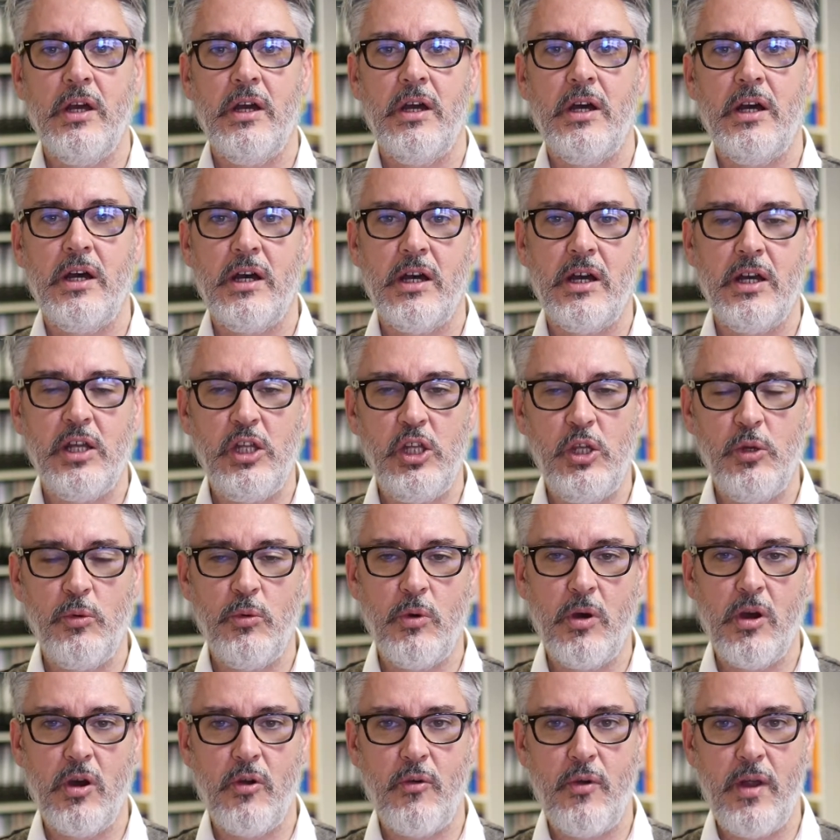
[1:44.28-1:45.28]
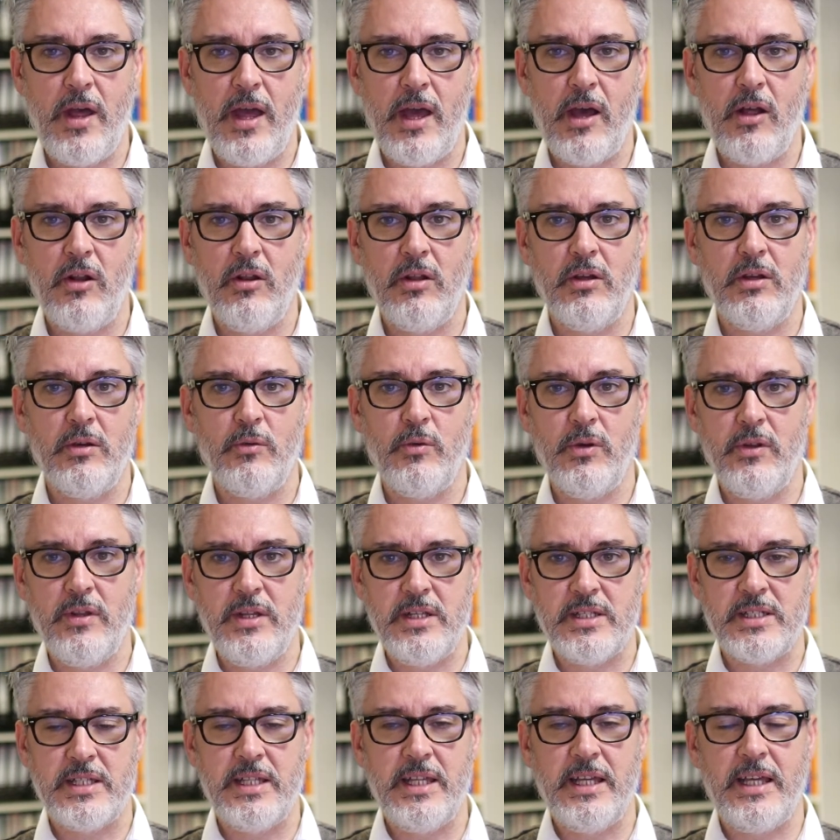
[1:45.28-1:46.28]
URL, one of
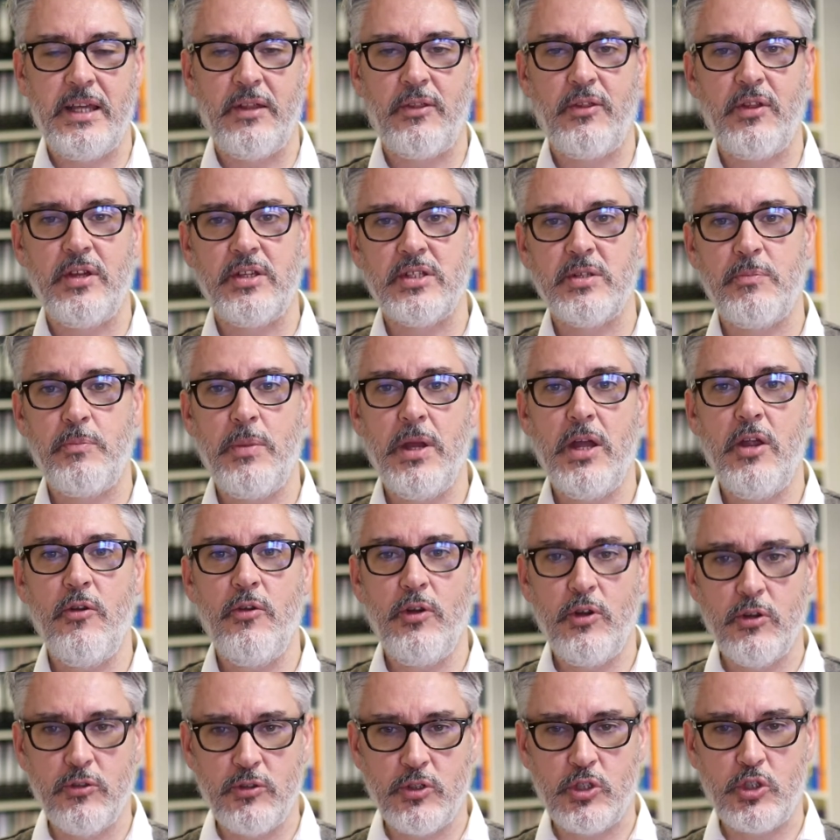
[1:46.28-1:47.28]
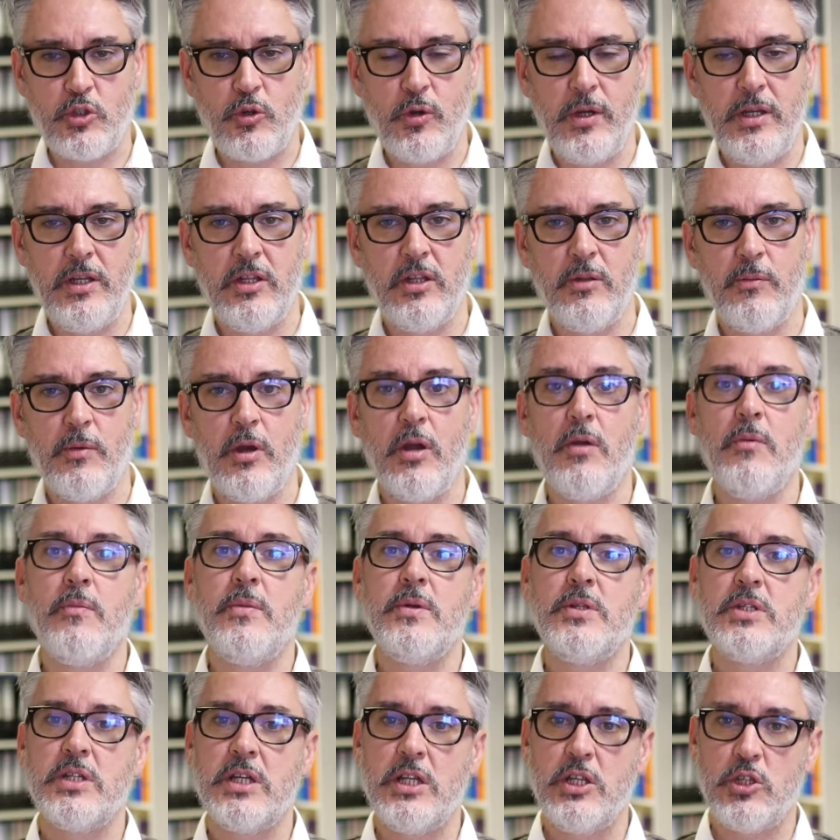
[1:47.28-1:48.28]
these link things appearing on the screen at the
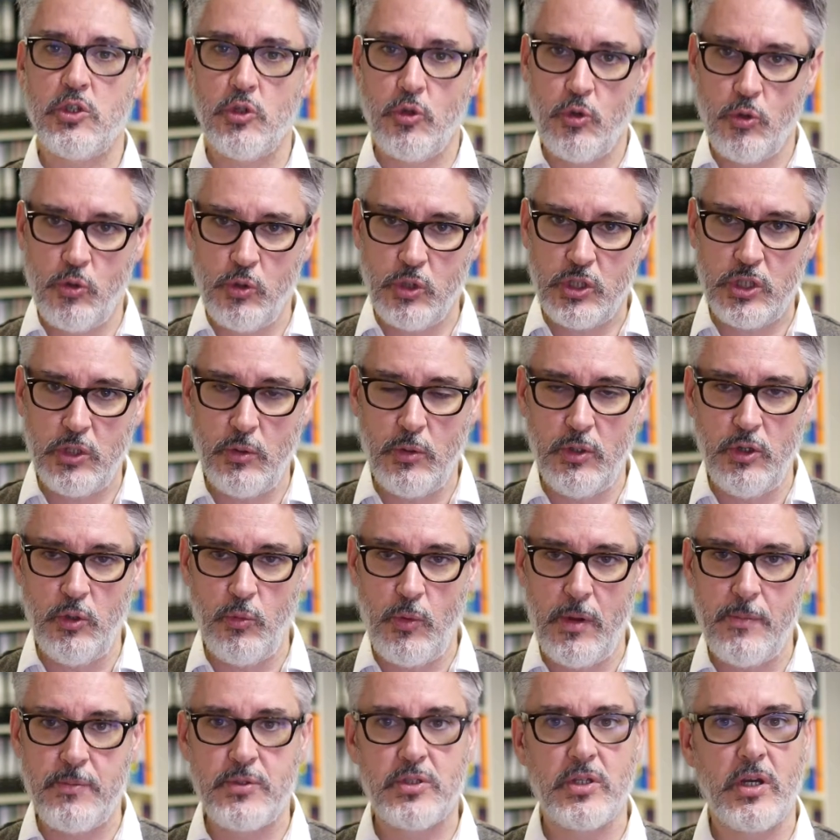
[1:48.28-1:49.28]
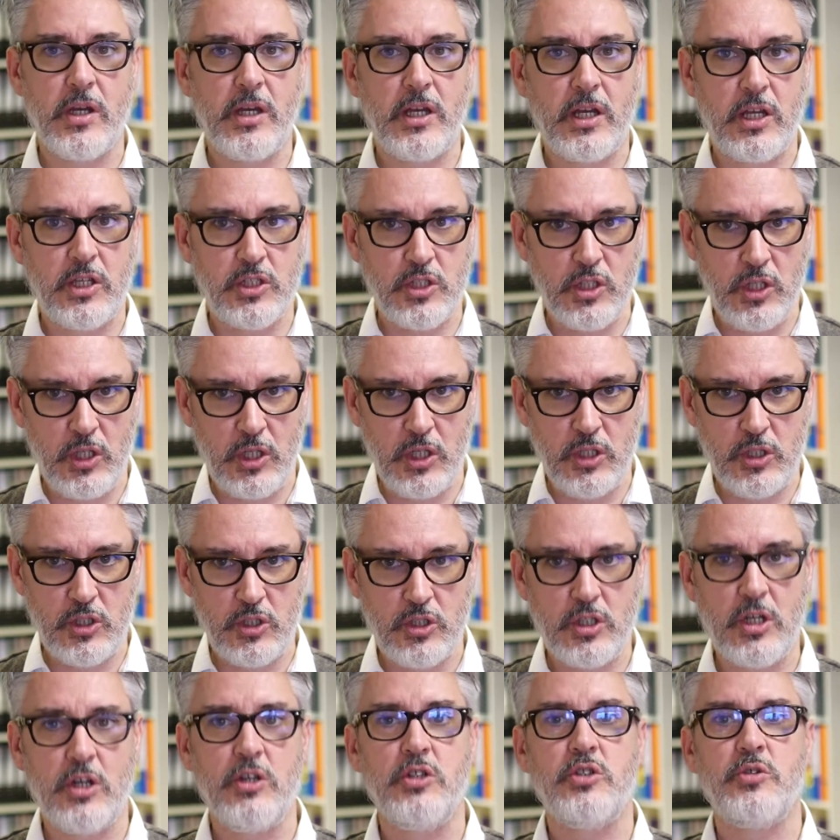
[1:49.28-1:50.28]
moment. It's also on the website, so you can
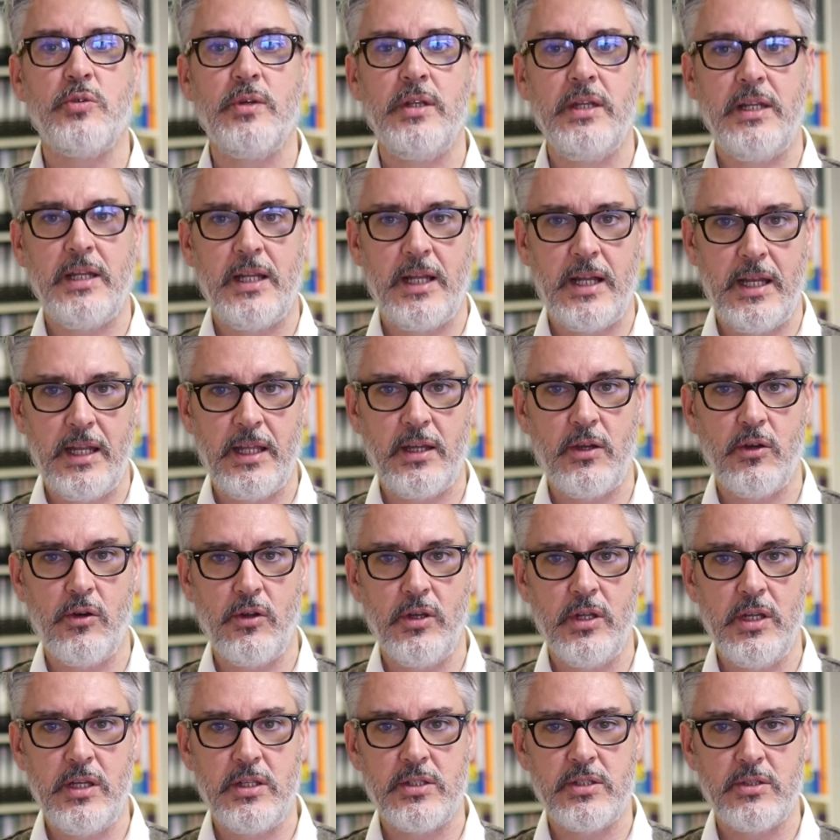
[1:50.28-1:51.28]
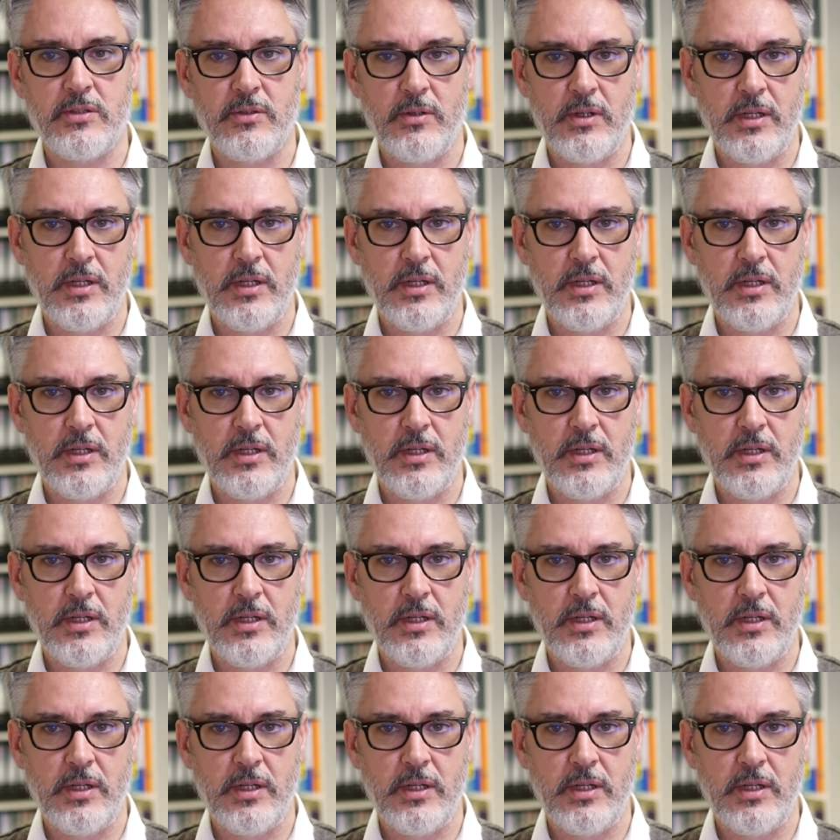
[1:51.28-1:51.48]
just go to it and click on it,